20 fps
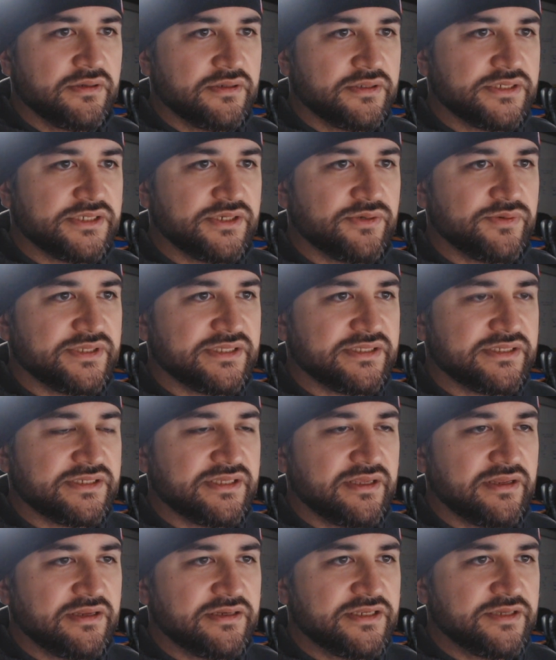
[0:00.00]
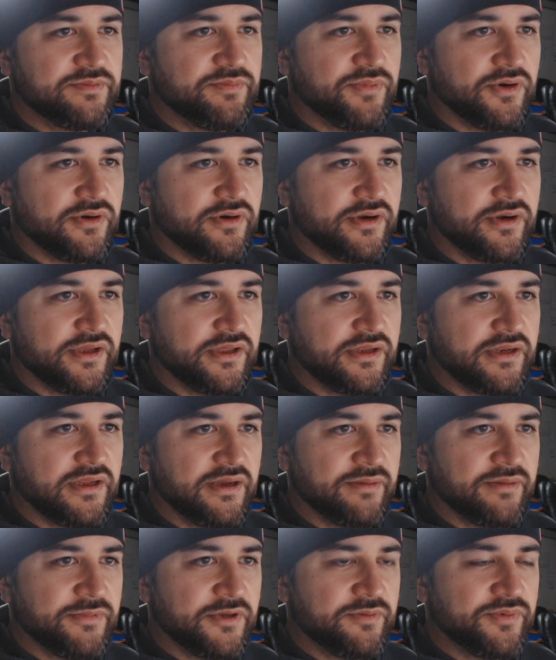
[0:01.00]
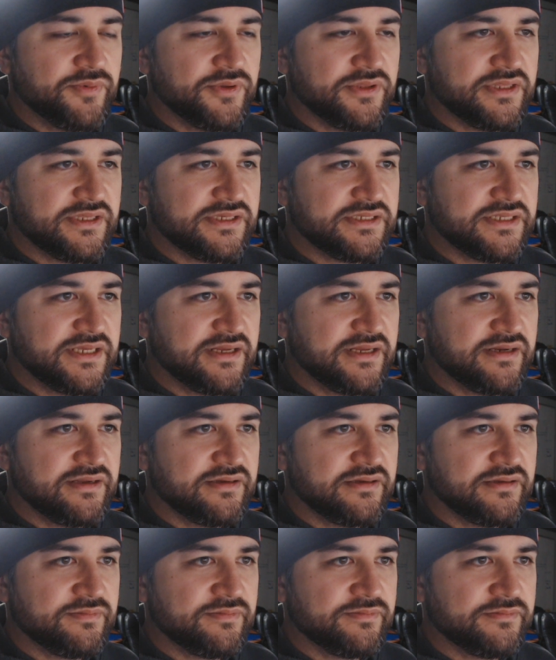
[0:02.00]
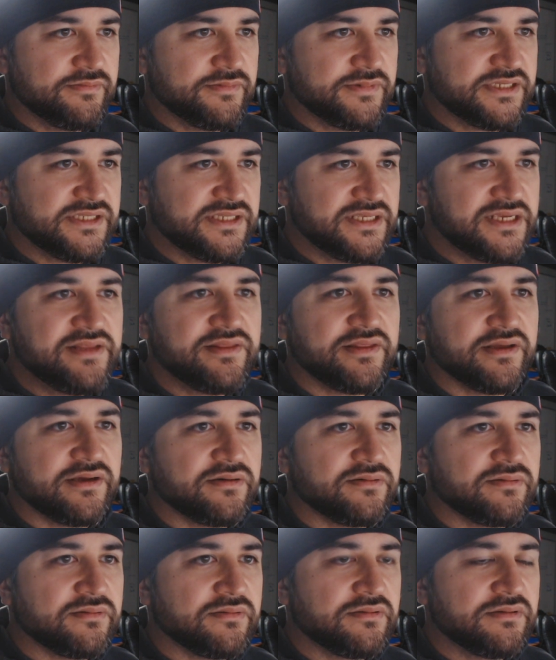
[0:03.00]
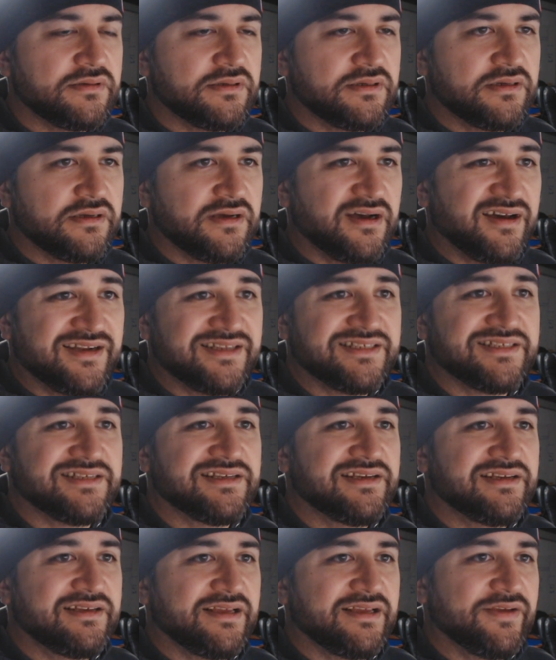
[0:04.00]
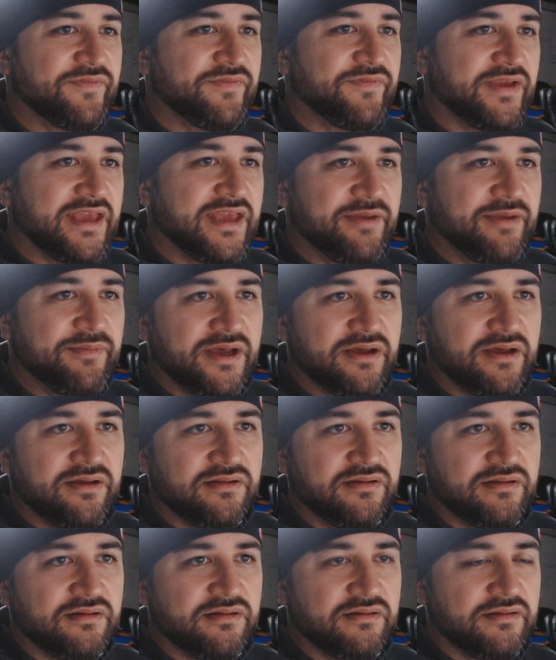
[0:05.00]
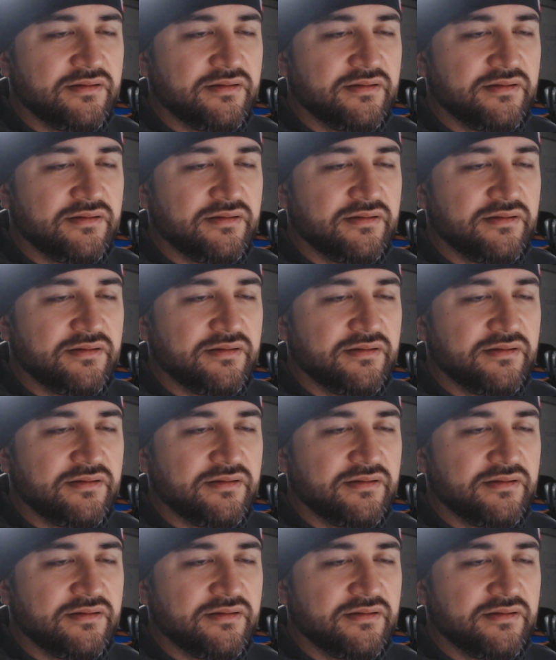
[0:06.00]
So it's departed. I'm going to put this at a C, though. Honestly, if it came out